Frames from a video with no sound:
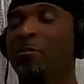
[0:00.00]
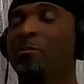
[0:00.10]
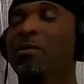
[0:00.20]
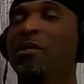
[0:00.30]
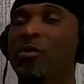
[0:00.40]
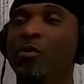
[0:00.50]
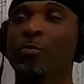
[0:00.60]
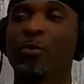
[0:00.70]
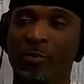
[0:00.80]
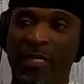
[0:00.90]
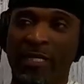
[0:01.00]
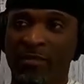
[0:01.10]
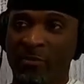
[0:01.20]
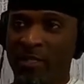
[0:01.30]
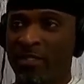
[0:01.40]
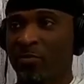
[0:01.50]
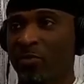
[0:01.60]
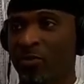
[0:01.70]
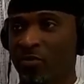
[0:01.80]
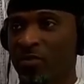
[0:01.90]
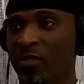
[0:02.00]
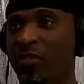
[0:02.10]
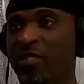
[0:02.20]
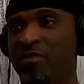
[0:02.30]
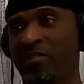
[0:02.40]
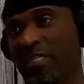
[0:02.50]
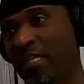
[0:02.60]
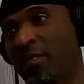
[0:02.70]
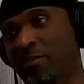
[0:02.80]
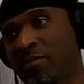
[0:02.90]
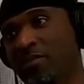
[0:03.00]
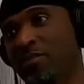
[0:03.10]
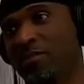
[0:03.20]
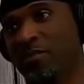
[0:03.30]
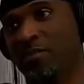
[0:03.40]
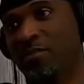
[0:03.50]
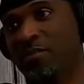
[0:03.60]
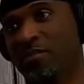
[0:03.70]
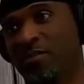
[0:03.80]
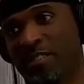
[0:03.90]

But who prepares the best mostly right. wins the games. Right.